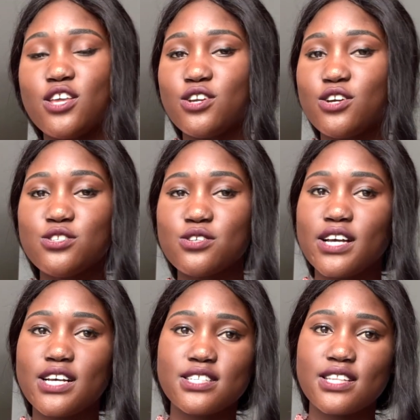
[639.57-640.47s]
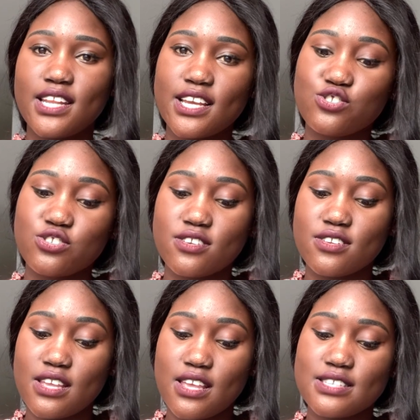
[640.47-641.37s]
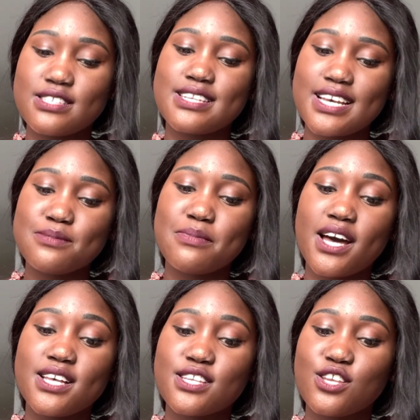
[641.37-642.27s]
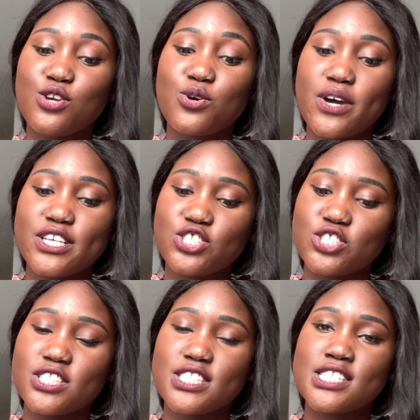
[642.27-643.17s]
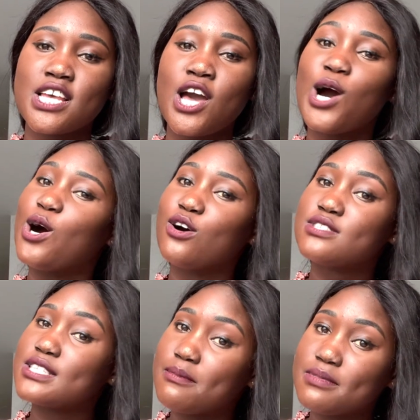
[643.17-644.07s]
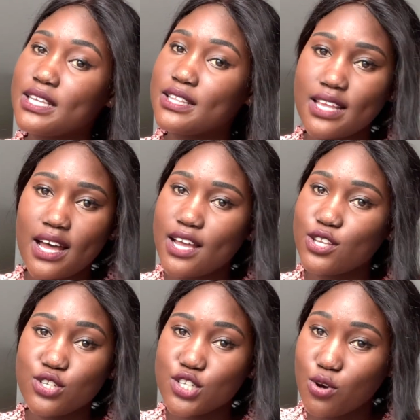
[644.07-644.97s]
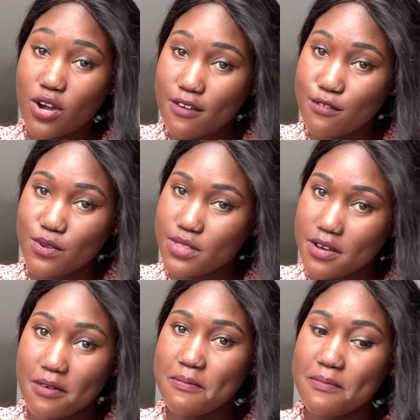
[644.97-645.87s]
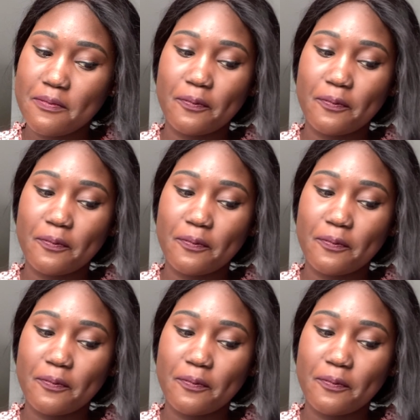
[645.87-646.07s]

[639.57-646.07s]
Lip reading: You go to class and the lecturer starts by asking you questions of something that you did not cover with them.